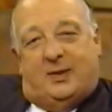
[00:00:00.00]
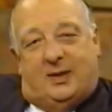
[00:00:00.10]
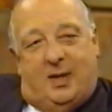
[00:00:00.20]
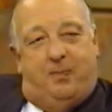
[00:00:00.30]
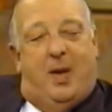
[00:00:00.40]

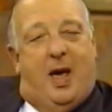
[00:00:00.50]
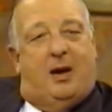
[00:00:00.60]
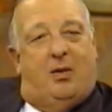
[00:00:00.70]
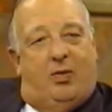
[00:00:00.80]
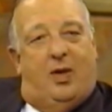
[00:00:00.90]
sit
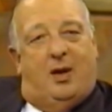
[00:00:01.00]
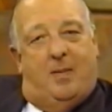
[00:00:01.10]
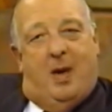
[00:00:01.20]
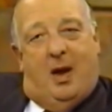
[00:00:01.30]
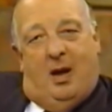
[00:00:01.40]
back and
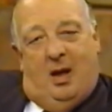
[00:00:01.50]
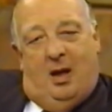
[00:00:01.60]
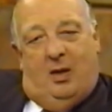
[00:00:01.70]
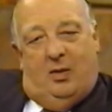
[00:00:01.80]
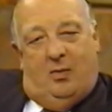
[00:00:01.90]
think about it,
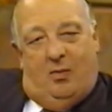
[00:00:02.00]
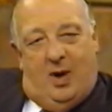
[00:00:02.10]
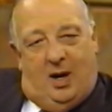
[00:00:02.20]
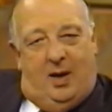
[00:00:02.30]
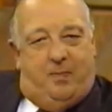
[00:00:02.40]
the
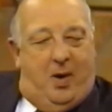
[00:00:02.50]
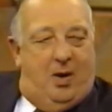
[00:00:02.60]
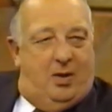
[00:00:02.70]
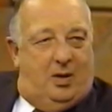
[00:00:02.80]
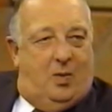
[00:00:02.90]
really
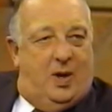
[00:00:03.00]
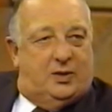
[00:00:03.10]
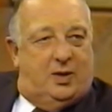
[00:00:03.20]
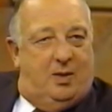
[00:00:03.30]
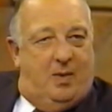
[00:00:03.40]
pertinent
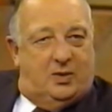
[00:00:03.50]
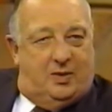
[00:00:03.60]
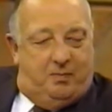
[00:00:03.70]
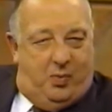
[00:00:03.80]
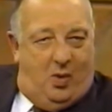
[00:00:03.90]
question, the
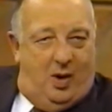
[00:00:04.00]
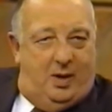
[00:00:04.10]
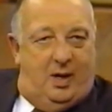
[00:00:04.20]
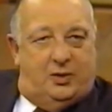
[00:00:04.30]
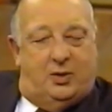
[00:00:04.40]
most
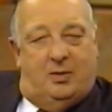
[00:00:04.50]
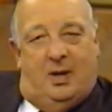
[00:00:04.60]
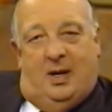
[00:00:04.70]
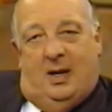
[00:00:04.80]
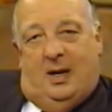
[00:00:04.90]
important issue,
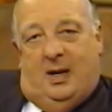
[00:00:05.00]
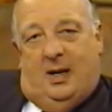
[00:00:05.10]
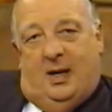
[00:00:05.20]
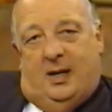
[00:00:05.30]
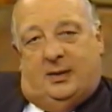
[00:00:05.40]

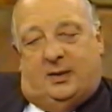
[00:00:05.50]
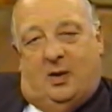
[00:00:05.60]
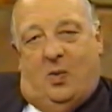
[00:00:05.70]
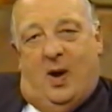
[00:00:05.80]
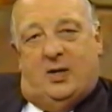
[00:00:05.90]
is
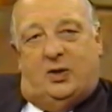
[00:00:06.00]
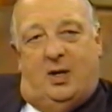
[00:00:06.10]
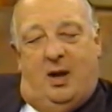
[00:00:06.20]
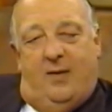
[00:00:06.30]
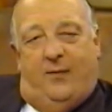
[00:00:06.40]
the
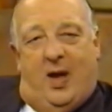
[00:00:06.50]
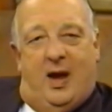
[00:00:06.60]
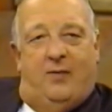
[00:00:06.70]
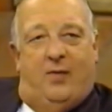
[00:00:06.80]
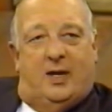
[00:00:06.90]
question, if
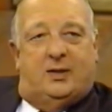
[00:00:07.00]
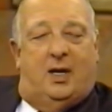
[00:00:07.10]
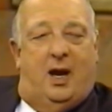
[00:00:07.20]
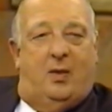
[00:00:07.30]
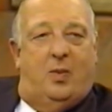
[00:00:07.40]
I
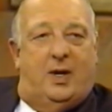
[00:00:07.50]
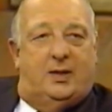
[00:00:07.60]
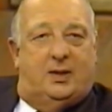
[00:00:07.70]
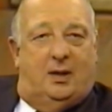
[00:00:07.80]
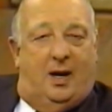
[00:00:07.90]
invest in
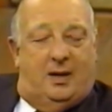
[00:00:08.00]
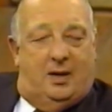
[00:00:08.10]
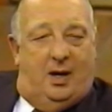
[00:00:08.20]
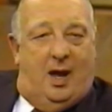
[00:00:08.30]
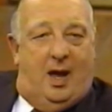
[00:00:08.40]
equities
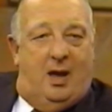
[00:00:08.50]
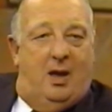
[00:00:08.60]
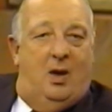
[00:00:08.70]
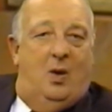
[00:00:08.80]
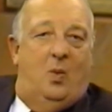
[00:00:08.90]
today,
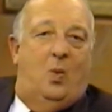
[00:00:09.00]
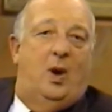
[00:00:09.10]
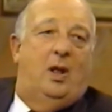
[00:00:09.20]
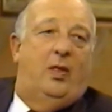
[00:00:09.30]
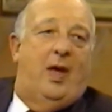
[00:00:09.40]

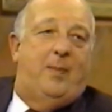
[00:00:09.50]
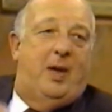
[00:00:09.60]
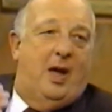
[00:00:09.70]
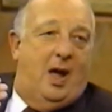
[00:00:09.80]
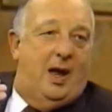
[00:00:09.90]
Will they
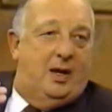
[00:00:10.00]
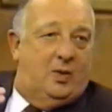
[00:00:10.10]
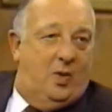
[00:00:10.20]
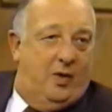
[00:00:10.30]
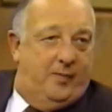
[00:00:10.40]
be
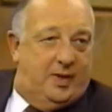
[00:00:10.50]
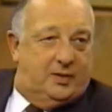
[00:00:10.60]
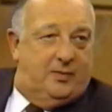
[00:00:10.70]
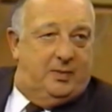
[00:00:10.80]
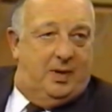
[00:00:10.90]
higher 12
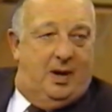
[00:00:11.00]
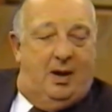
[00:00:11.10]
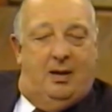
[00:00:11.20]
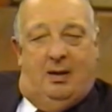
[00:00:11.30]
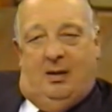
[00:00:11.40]
months from
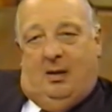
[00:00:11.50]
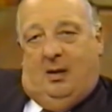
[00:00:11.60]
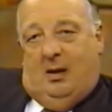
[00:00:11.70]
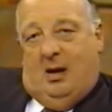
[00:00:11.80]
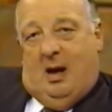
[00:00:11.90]
today?
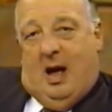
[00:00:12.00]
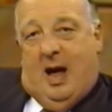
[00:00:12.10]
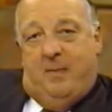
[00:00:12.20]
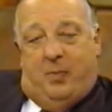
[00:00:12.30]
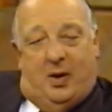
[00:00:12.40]

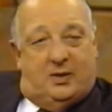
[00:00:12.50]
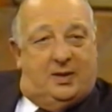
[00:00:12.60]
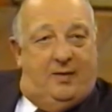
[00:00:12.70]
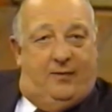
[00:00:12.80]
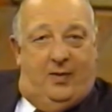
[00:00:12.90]
I
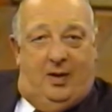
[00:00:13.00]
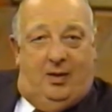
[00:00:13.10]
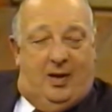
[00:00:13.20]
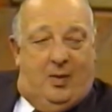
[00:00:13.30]
personally feel that